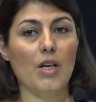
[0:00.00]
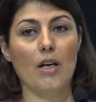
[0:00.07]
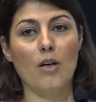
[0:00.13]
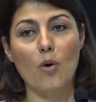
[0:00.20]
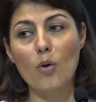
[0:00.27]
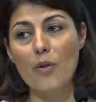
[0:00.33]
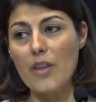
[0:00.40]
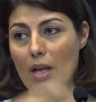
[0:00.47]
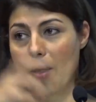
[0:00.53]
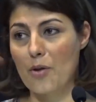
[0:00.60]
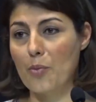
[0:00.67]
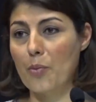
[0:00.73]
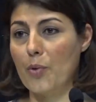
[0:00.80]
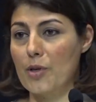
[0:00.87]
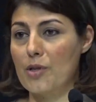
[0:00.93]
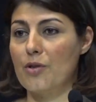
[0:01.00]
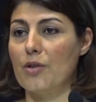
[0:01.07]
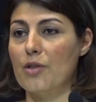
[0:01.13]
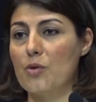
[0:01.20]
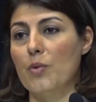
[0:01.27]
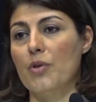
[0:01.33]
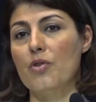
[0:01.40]
and all the other
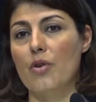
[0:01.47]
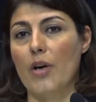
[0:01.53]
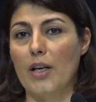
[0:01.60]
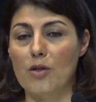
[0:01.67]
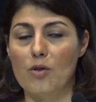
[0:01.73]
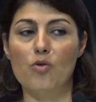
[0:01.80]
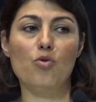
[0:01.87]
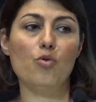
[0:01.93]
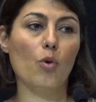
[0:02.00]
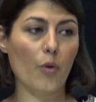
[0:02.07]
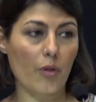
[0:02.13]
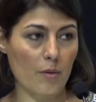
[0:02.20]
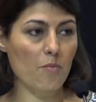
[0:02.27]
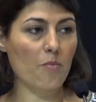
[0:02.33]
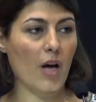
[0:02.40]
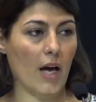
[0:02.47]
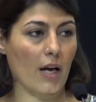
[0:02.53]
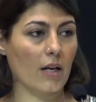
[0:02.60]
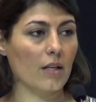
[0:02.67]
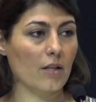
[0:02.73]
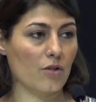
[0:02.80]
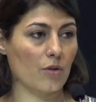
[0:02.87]
prisoners were trying to draw them
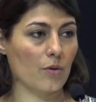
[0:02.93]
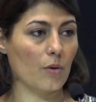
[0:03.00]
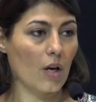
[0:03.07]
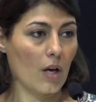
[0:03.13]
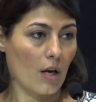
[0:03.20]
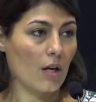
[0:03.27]
back into